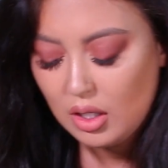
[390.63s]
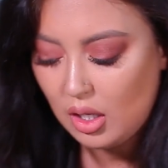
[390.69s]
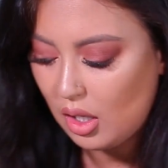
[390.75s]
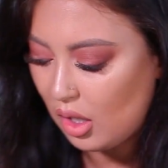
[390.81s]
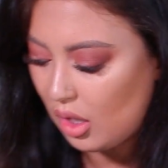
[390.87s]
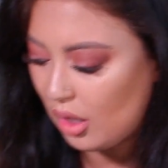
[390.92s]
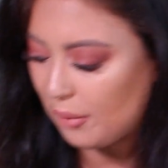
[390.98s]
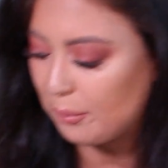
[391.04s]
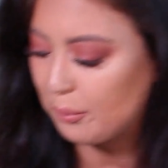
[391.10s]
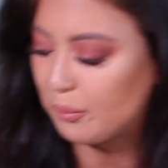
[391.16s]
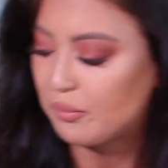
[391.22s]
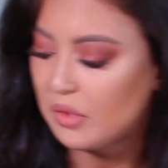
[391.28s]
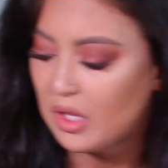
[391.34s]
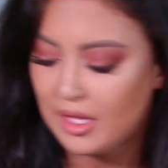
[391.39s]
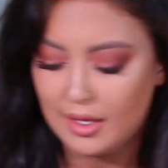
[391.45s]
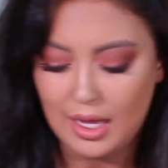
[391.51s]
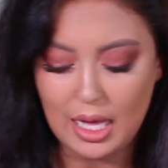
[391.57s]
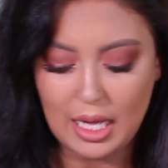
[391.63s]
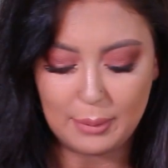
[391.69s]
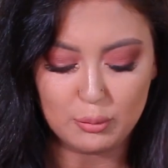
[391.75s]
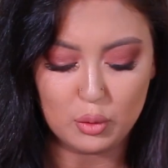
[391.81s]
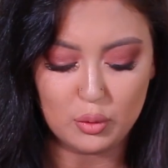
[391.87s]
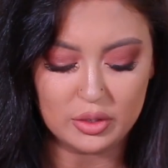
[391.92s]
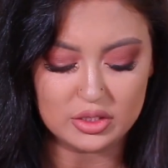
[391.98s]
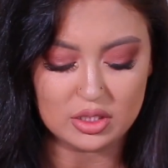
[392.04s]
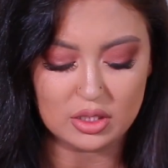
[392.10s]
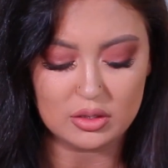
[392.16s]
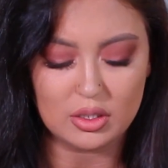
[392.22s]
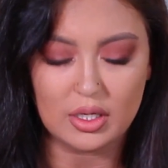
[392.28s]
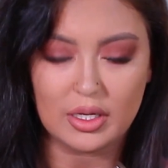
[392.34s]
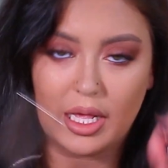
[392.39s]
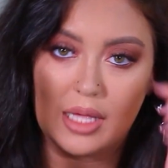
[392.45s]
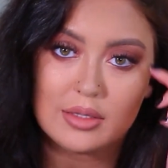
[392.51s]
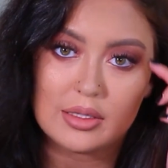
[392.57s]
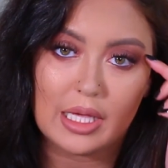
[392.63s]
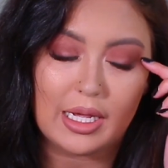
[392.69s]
I'm going to, again,